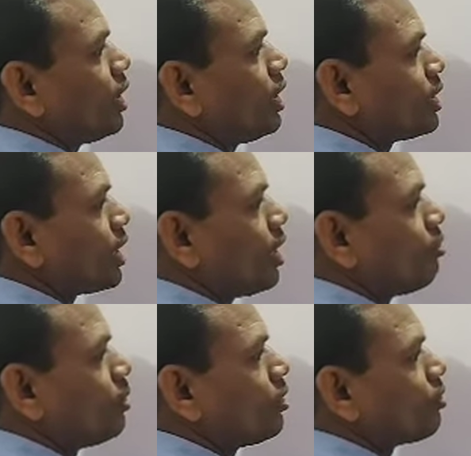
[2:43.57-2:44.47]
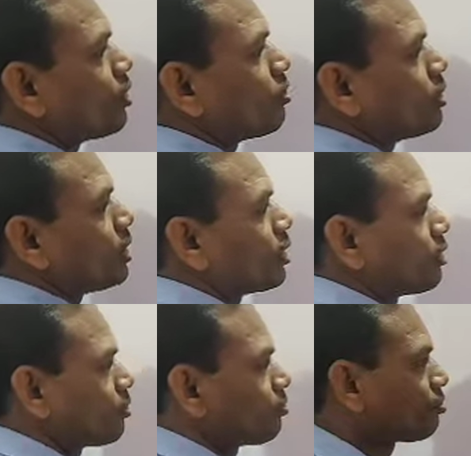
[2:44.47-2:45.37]
a helping verb here.
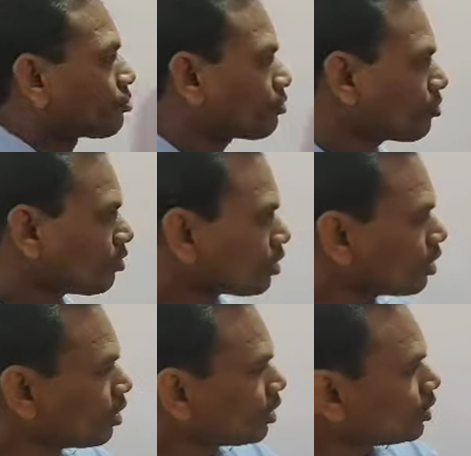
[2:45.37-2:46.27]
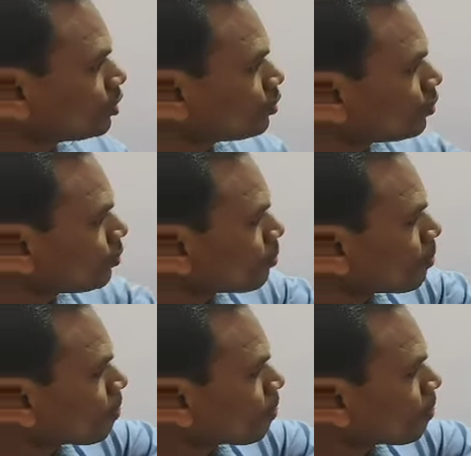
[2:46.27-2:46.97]
The